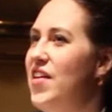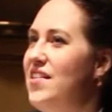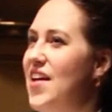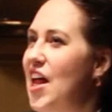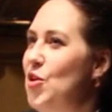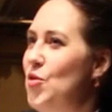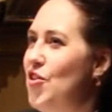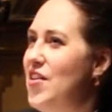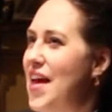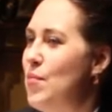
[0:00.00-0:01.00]
they tell you
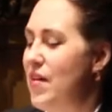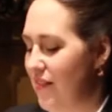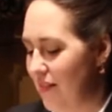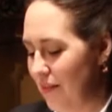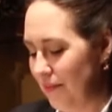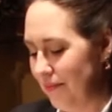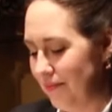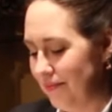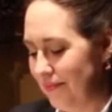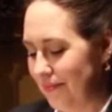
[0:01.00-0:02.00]
your name is?
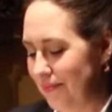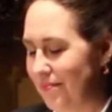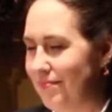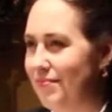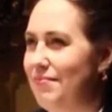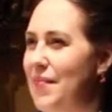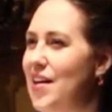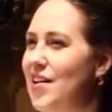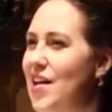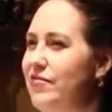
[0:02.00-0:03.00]

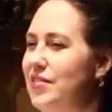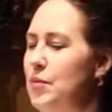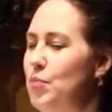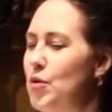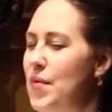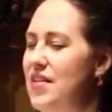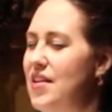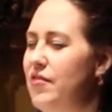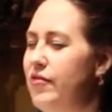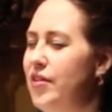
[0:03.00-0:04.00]
My lovely
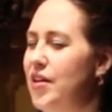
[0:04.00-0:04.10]
primitive.